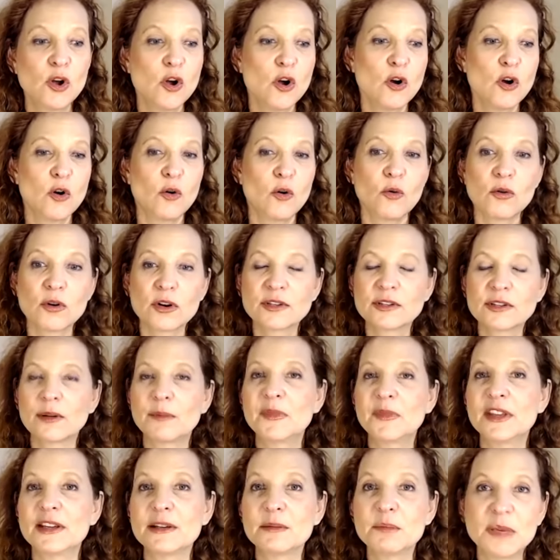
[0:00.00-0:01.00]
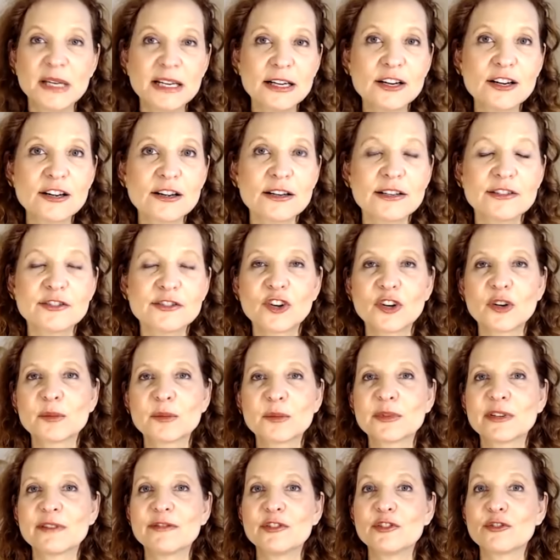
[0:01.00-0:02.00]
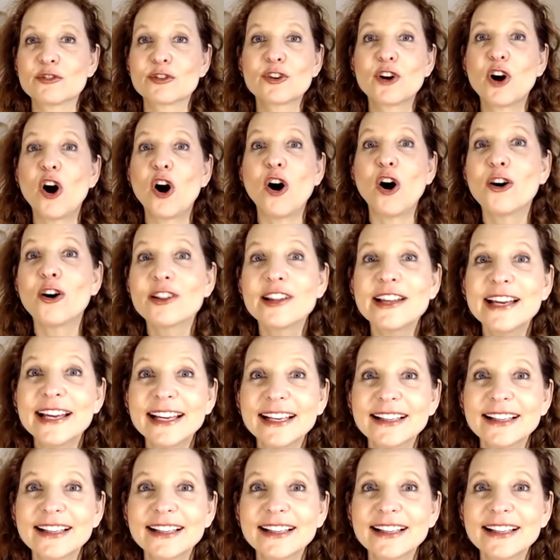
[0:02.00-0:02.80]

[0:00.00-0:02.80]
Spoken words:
or something bigger in terms of your calling,